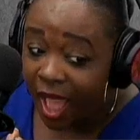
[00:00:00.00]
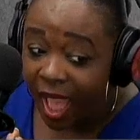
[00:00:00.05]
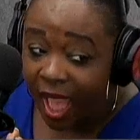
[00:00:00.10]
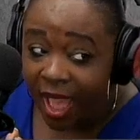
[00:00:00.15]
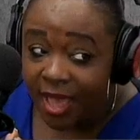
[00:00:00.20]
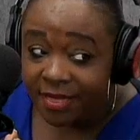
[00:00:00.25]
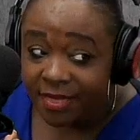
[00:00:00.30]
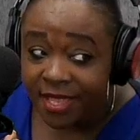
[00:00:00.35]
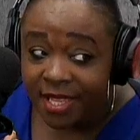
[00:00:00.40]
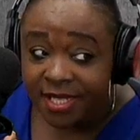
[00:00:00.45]

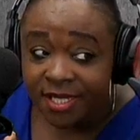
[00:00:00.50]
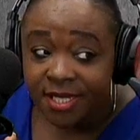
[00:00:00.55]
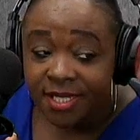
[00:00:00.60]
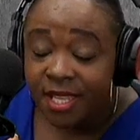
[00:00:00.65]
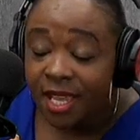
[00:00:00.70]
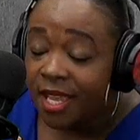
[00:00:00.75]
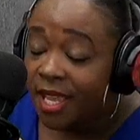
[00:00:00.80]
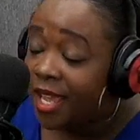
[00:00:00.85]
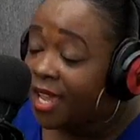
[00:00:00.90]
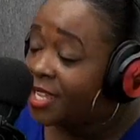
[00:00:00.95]
This
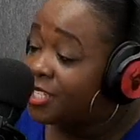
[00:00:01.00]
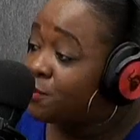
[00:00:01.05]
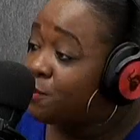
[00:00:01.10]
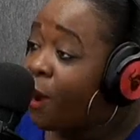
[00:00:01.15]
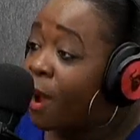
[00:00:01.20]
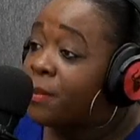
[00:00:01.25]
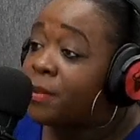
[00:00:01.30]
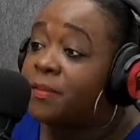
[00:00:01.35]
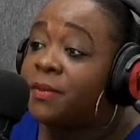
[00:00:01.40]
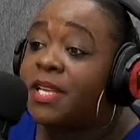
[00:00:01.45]
is
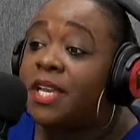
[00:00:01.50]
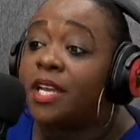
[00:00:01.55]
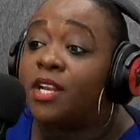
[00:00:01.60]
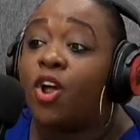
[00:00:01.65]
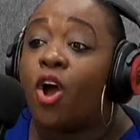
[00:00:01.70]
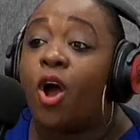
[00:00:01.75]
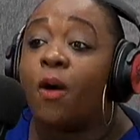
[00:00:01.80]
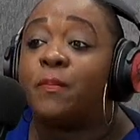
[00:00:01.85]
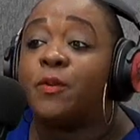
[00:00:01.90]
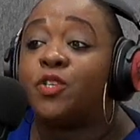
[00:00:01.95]
probably an
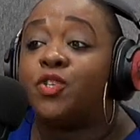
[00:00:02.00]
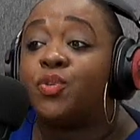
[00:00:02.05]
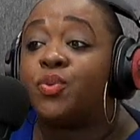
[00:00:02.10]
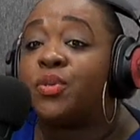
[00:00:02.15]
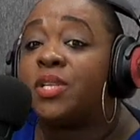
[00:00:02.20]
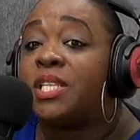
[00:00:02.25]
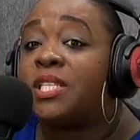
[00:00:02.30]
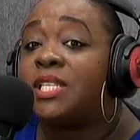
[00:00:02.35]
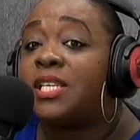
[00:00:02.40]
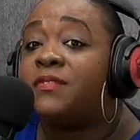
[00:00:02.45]

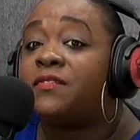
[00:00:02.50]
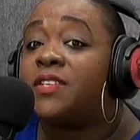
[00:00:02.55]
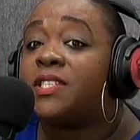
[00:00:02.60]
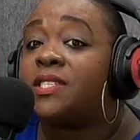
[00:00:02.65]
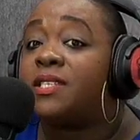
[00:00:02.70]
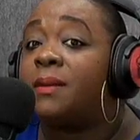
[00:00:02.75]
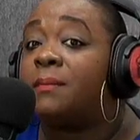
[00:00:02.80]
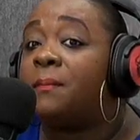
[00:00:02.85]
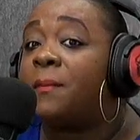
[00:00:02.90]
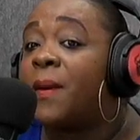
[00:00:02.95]
opportunity for
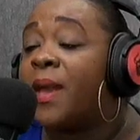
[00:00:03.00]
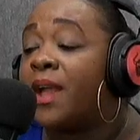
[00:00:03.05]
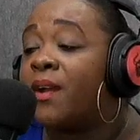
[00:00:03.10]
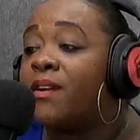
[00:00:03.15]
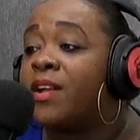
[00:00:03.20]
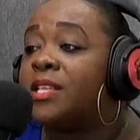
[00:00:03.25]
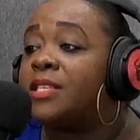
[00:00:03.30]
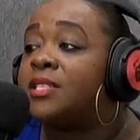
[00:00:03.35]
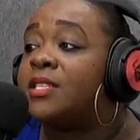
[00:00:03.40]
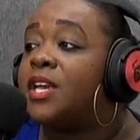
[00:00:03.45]
some
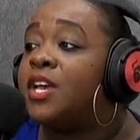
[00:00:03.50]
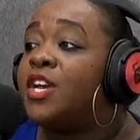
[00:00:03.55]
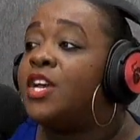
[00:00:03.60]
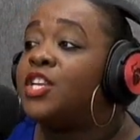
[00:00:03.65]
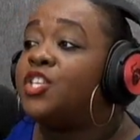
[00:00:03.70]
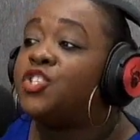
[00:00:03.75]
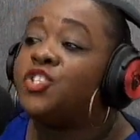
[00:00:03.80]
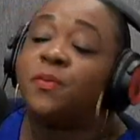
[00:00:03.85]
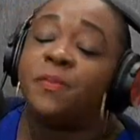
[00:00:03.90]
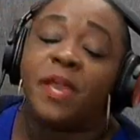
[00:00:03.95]
parents
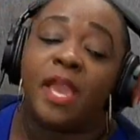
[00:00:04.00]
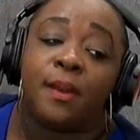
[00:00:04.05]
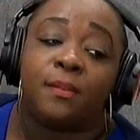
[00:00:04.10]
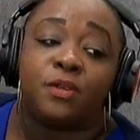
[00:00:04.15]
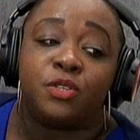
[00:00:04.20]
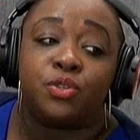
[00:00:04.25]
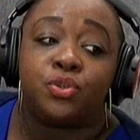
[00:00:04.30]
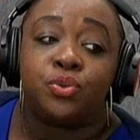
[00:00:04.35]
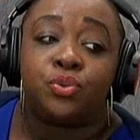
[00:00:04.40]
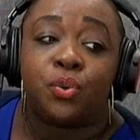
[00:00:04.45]
to be
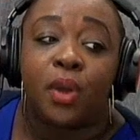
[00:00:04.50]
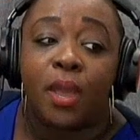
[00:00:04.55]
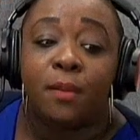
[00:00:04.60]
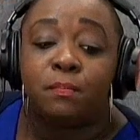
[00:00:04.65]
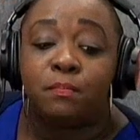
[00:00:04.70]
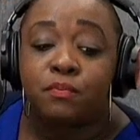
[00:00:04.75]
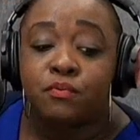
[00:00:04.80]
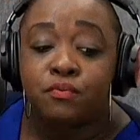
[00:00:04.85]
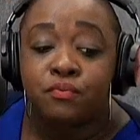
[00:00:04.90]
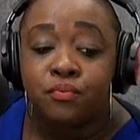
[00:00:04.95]
able to
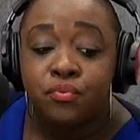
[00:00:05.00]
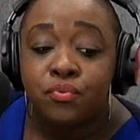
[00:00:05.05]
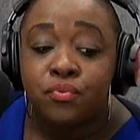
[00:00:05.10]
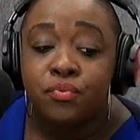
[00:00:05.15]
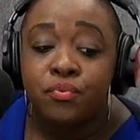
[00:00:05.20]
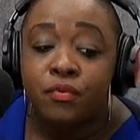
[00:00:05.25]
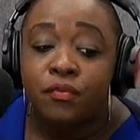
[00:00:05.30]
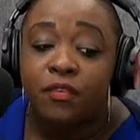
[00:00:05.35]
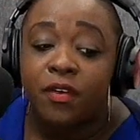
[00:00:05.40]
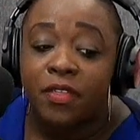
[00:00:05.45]

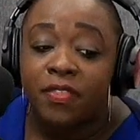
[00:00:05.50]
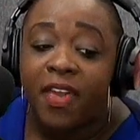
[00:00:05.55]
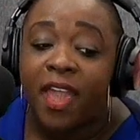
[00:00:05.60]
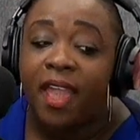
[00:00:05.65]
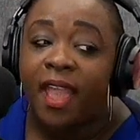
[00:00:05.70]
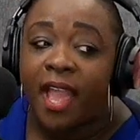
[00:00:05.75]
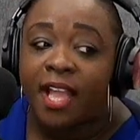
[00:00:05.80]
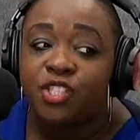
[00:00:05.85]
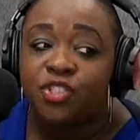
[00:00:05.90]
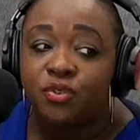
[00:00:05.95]
improve their
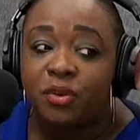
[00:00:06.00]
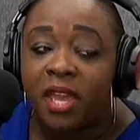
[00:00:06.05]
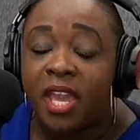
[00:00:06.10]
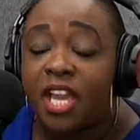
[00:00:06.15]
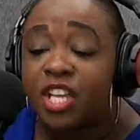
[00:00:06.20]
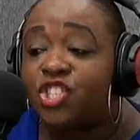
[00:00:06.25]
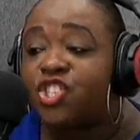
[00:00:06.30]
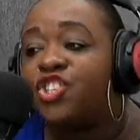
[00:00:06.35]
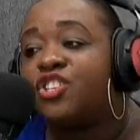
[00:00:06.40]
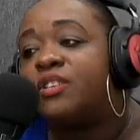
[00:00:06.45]

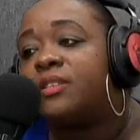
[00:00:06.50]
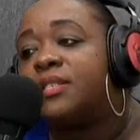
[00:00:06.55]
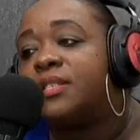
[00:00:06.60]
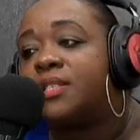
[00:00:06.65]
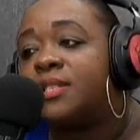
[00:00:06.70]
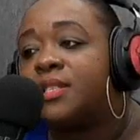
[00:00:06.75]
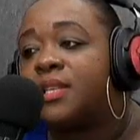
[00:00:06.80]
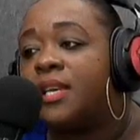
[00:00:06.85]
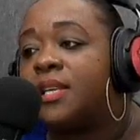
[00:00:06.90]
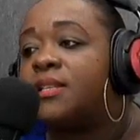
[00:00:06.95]
educational
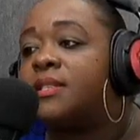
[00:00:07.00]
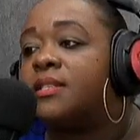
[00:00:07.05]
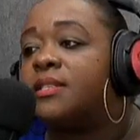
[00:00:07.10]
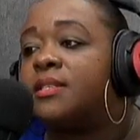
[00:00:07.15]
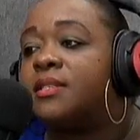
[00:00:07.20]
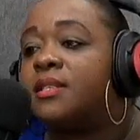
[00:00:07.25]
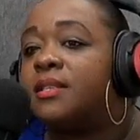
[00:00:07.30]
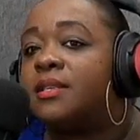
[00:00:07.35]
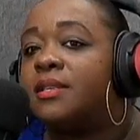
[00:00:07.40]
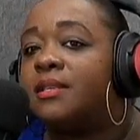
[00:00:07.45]

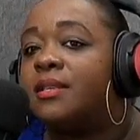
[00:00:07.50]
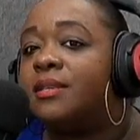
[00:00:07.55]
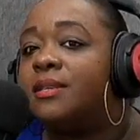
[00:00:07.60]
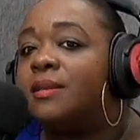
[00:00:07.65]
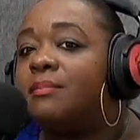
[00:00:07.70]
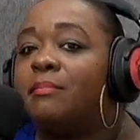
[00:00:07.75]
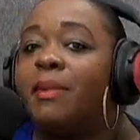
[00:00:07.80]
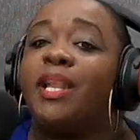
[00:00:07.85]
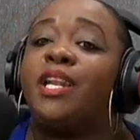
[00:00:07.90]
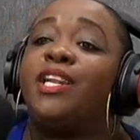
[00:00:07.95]
skills
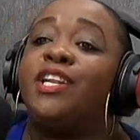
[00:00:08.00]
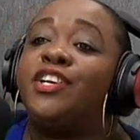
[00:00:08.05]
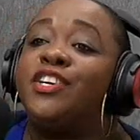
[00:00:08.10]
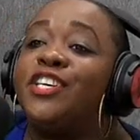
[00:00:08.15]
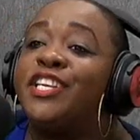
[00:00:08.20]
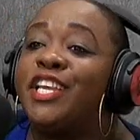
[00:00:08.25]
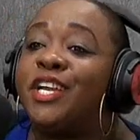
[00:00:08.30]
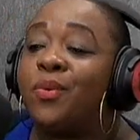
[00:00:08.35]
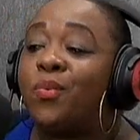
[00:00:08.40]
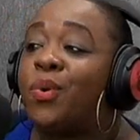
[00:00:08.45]
by
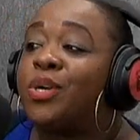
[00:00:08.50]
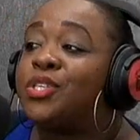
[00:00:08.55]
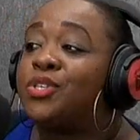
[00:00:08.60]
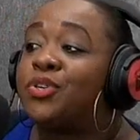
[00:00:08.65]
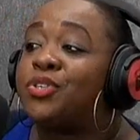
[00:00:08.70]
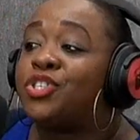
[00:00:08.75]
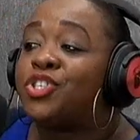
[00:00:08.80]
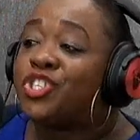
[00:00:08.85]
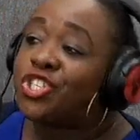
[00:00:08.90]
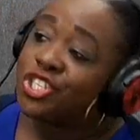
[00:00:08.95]
learning what
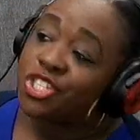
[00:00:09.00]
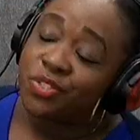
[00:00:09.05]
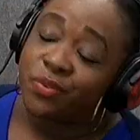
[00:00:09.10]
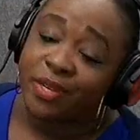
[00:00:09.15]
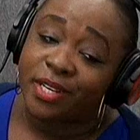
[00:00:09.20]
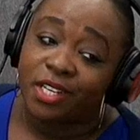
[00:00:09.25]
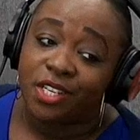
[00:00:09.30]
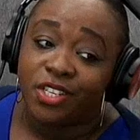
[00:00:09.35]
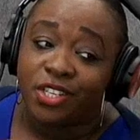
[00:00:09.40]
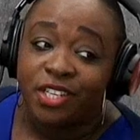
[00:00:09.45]
your
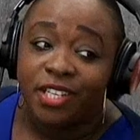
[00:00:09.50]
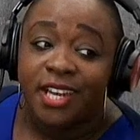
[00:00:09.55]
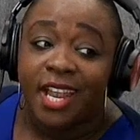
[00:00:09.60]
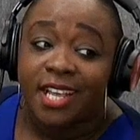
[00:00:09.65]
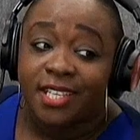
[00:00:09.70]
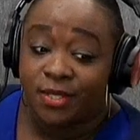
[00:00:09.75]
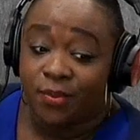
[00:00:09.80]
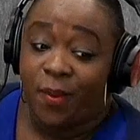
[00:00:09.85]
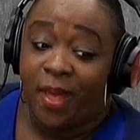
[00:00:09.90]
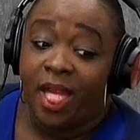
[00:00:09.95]
children learn
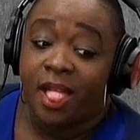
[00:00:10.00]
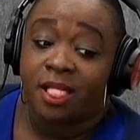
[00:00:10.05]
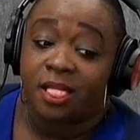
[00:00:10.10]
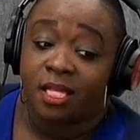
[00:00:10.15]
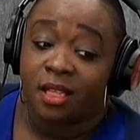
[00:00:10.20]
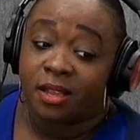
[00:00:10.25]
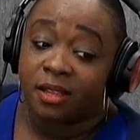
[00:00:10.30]
as well.